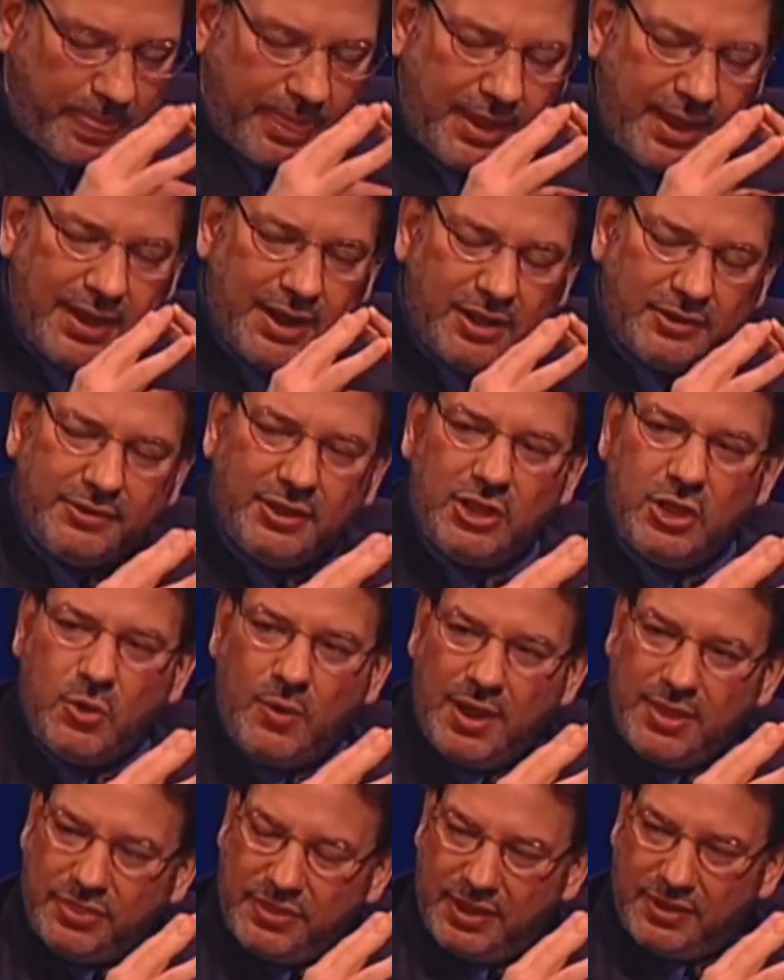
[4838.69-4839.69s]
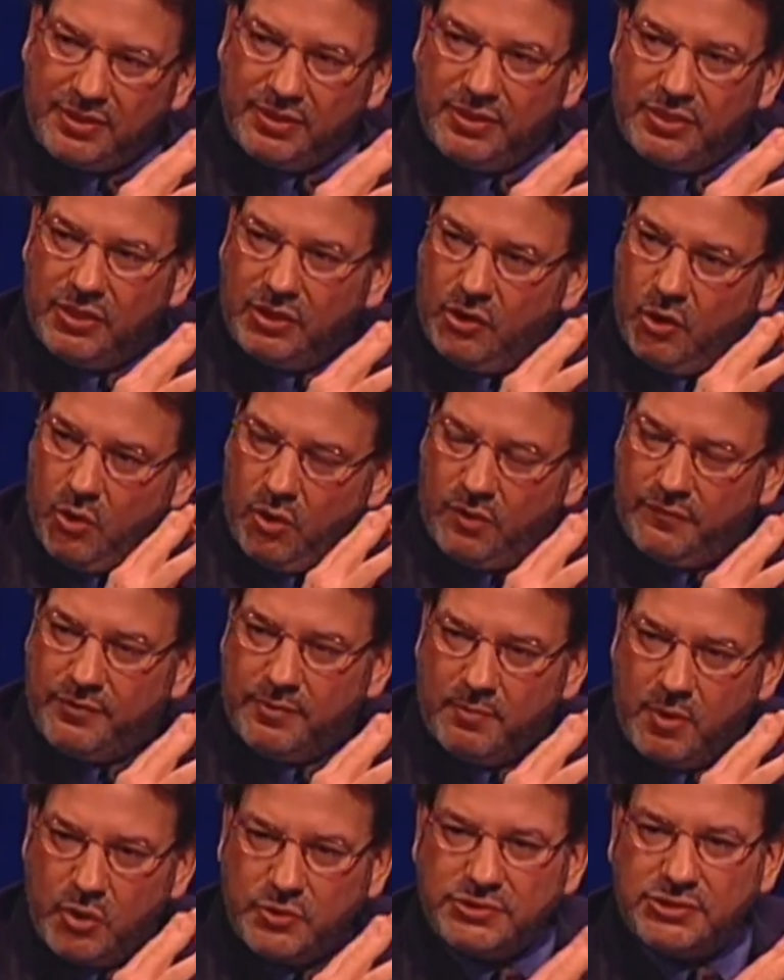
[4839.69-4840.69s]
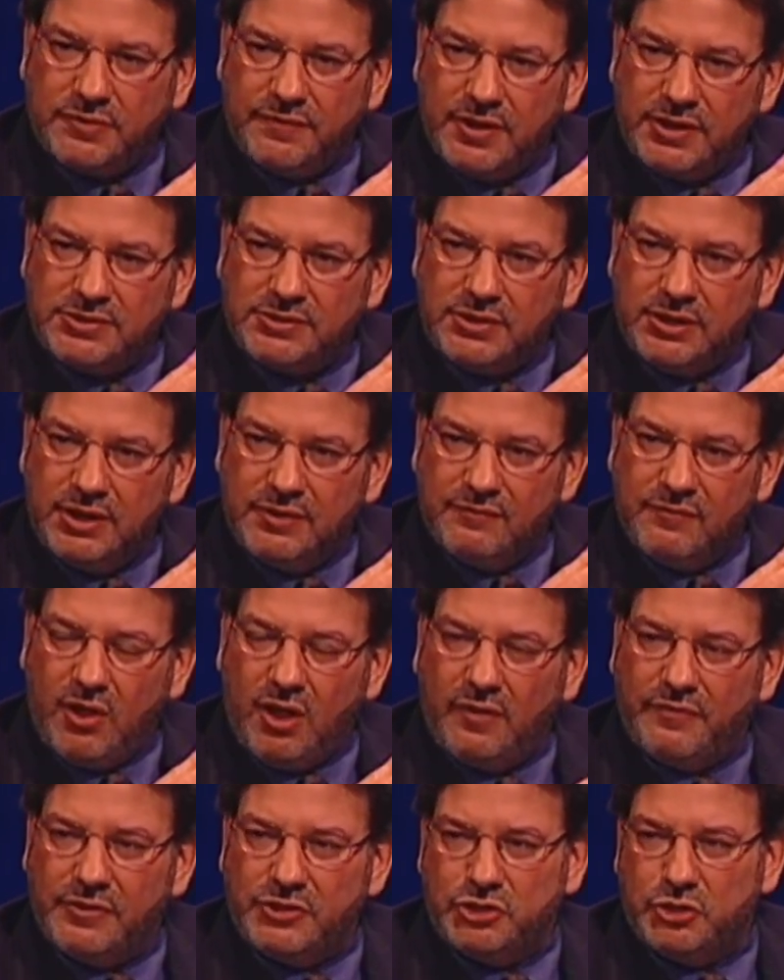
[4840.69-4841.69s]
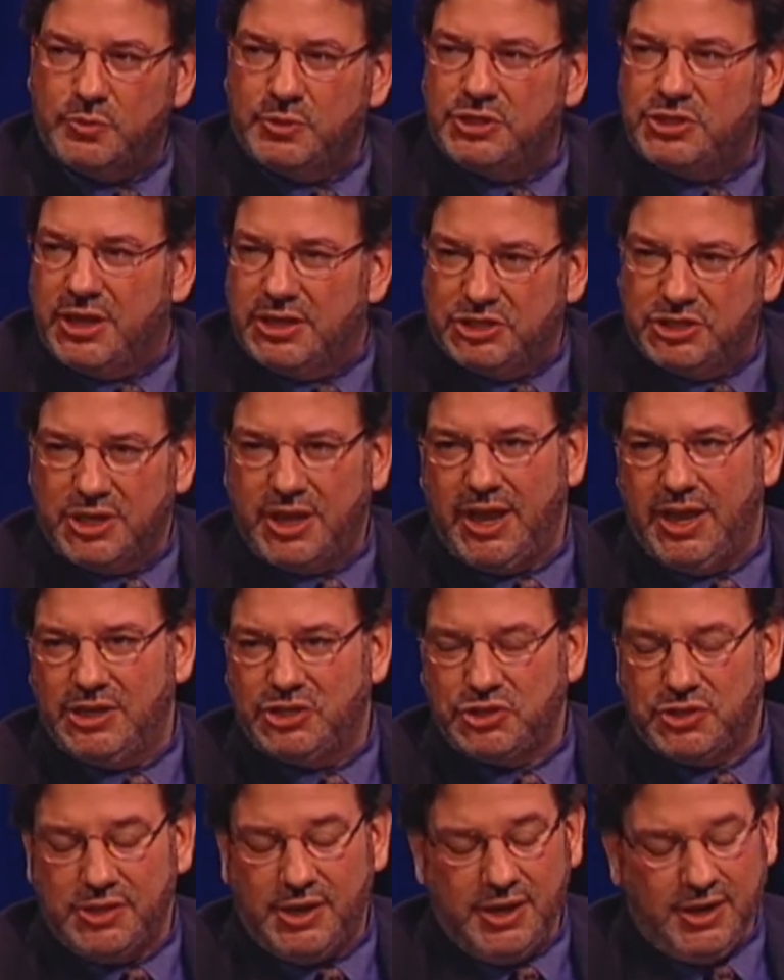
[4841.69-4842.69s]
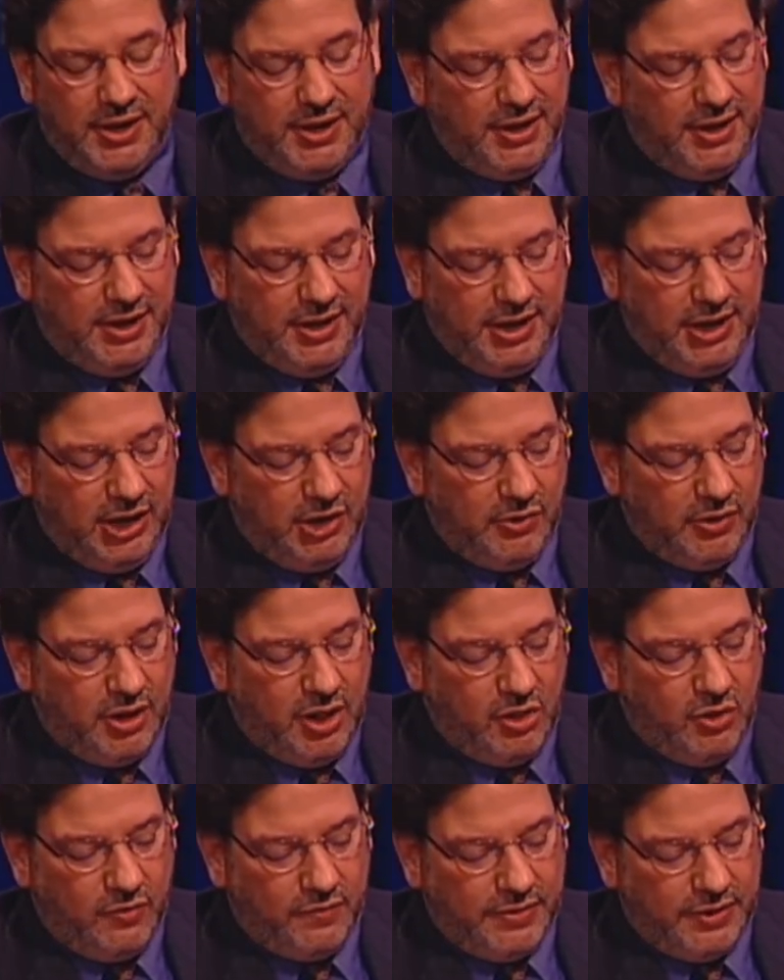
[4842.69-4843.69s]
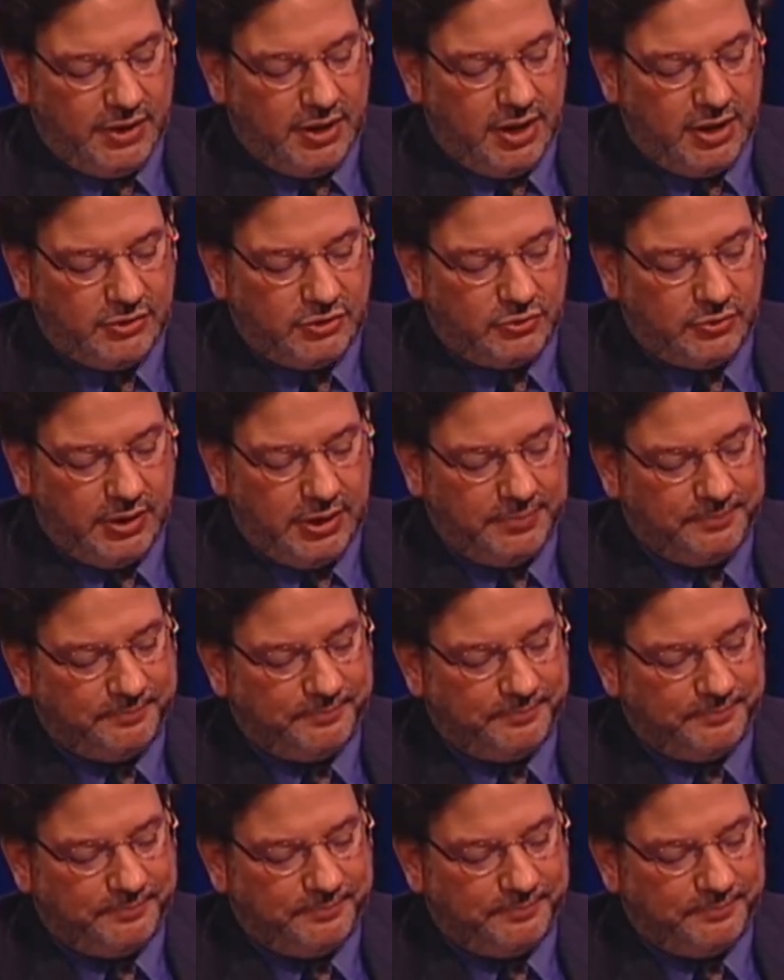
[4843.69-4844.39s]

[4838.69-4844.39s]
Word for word: And I'll tell you, I think that the goal for most of us involved in Jewish education here and all over the country